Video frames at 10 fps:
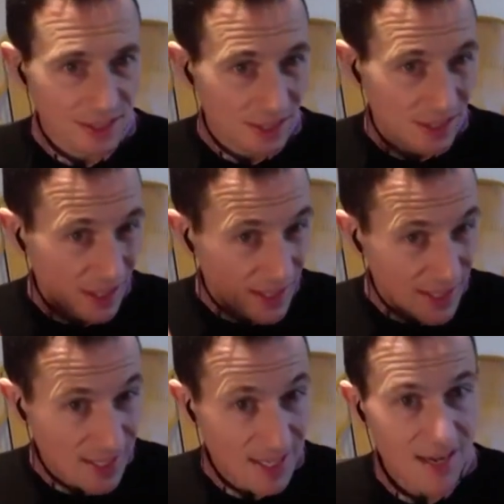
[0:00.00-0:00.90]

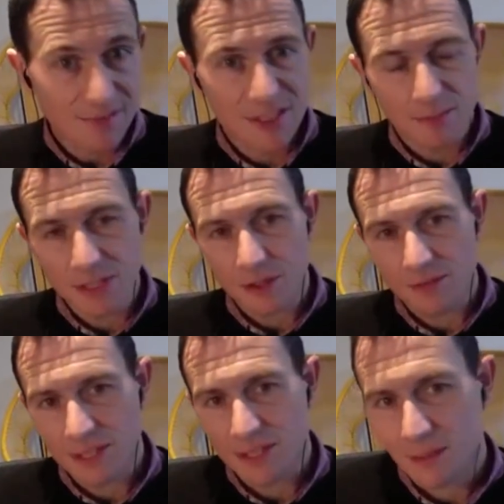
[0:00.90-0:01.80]
inevitably driving
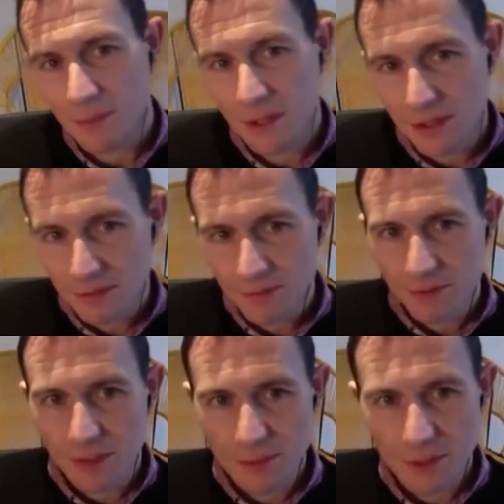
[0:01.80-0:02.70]
at some kind of
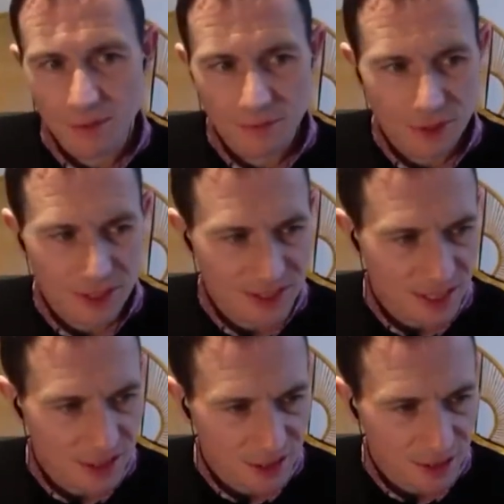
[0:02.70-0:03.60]

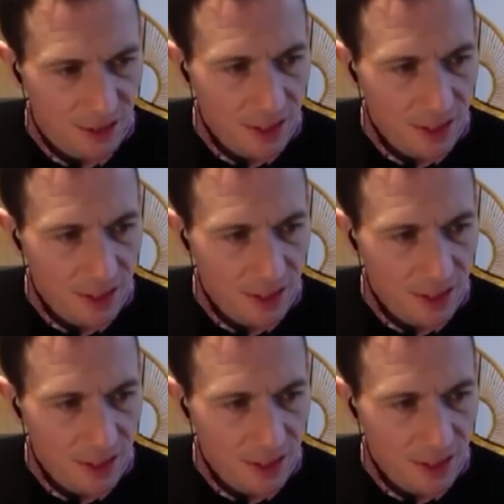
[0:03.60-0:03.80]
transaction,